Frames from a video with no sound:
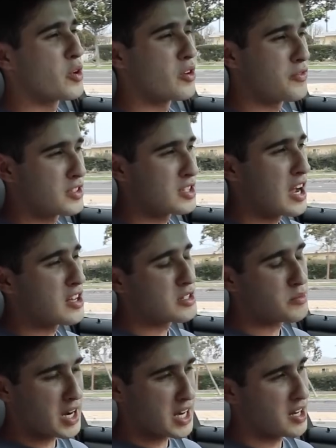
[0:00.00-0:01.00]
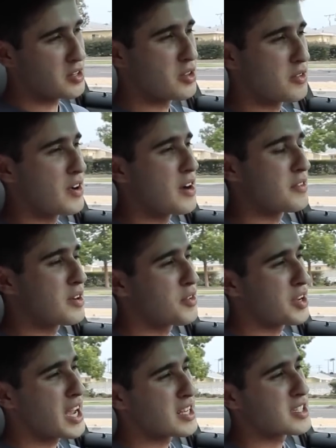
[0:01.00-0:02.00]
oil filter housing, but I did do the valve
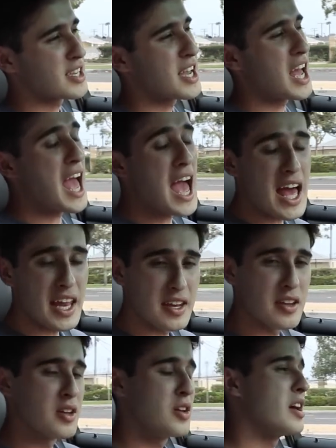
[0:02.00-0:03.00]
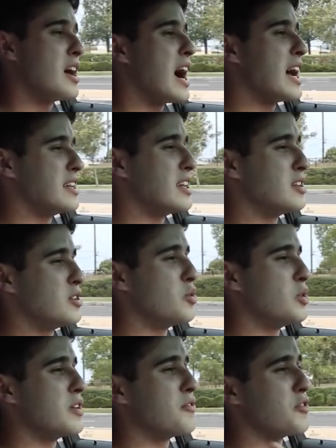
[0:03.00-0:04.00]
cover gasket, and I did
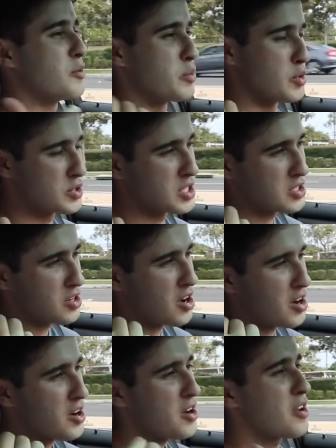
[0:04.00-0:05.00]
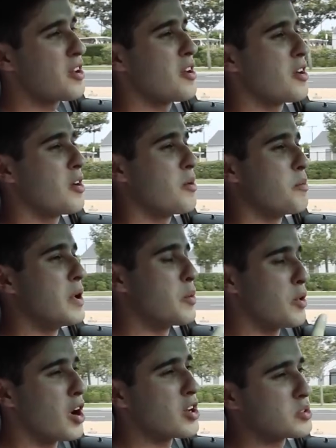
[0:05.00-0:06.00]
do it for Bruce's car. But
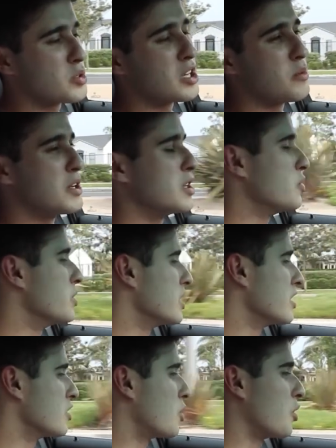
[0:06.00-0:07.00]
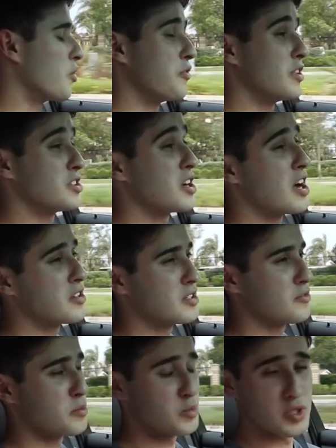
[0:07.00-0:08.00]
we're also going to be doing the oil filter
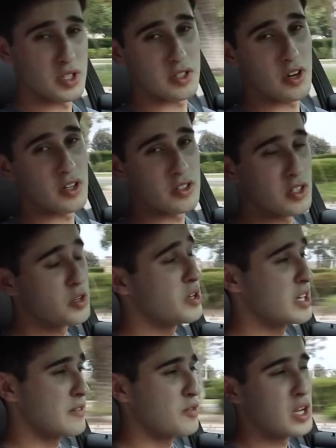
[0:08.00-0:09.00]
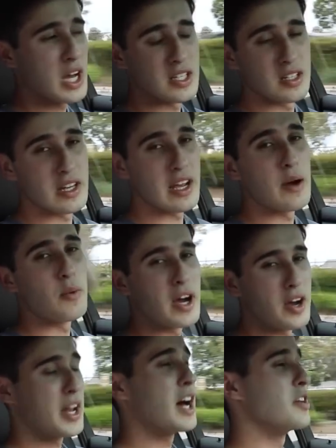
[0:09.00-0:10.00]
housing for Bruce's car too, and give you guys a DIY
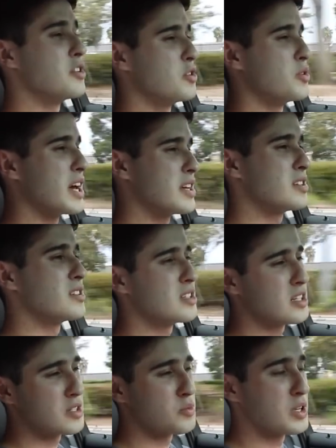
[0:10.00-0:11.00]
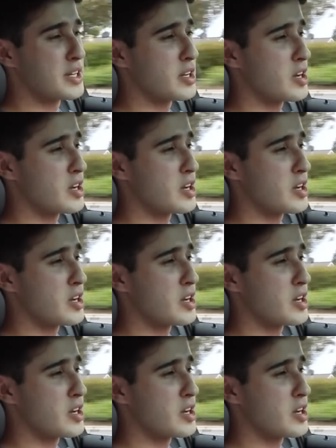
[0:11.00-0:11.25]
on how to do that, since it is really